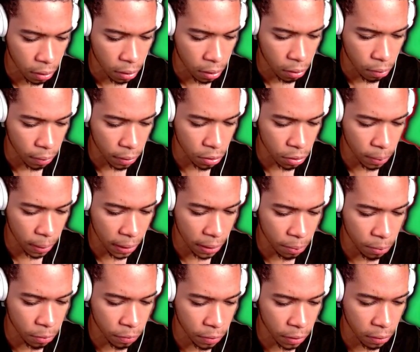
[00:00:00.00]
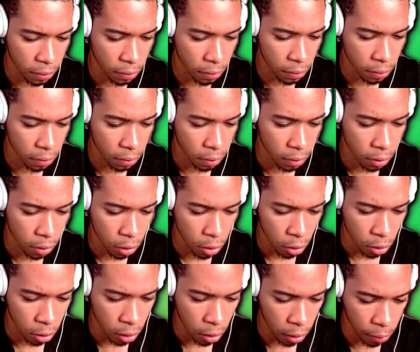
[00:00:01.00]
Why is nobody moving?
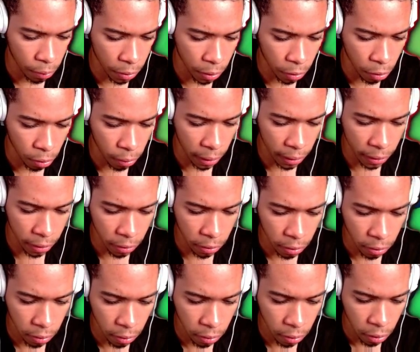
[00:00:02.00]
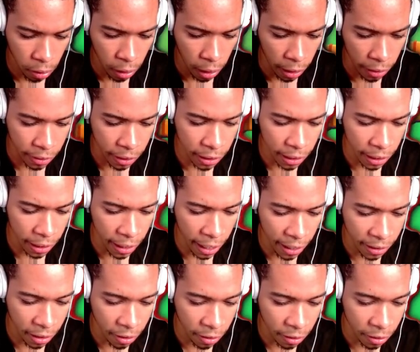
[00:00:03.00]
Alright, we're gonna go right there. I think they
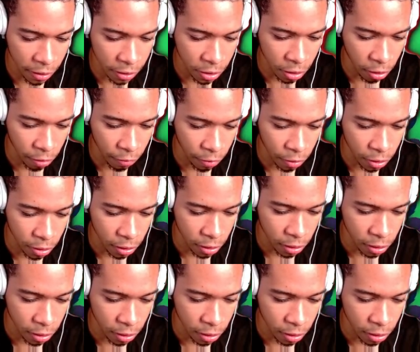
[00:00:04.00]
lagged out of the servers.